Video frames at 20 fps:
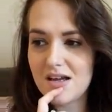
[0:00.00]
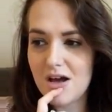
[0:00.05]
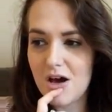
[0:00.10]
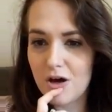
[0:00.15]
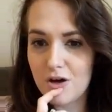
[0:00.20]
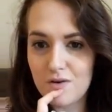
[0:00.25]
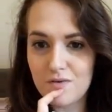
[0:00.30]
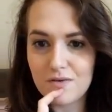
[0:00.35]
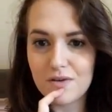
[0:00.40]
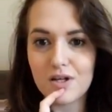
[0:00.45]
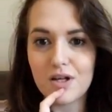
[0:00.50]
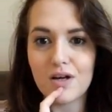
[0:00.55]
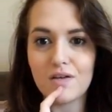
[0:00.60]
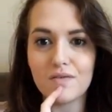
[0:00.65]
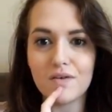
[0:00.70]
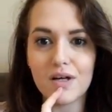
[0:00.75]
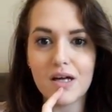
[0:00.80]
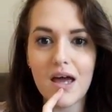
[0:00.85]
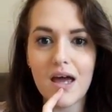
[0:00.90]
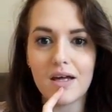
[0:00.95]
over and
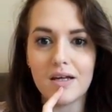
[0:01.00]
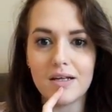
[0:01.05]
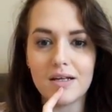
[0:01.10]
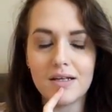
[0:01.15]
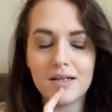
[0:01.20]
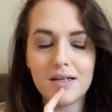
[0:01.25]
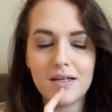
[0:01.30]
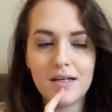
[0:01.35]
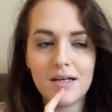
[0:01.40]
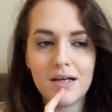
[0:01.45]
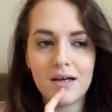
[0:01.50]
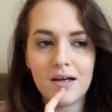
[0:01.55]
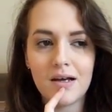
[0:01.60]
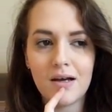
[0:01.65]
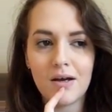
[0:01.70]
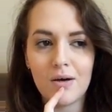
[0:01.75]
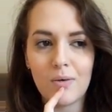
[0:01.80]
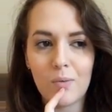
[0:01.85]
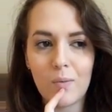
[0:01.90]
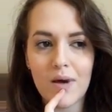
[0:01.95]
over again,
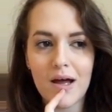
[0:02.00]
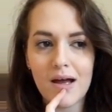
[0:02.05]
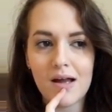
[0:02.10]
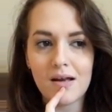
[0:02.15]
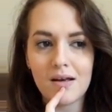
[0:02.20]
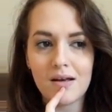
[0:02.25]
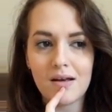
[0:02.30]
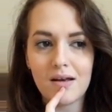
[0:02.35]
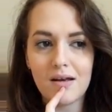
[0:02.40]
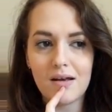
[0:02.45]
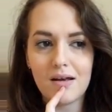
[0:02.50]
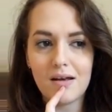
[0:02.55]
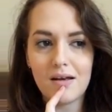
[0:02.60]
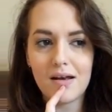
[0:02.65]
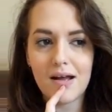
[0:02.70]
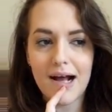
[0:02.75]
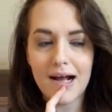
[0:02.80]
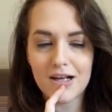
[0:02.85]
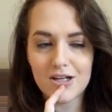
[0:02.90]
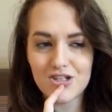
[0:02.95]
when
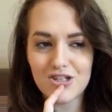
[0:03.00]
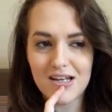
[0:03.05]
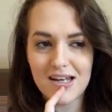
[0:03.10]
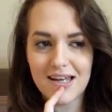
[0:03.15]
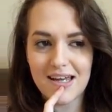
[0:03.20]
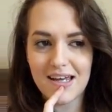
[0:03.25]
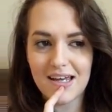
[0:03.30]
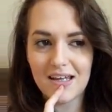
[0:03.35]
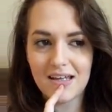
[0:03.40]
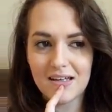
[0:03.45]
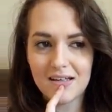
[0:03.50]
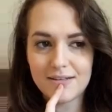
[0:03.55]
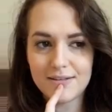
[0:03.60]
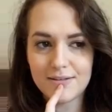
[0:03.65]
actually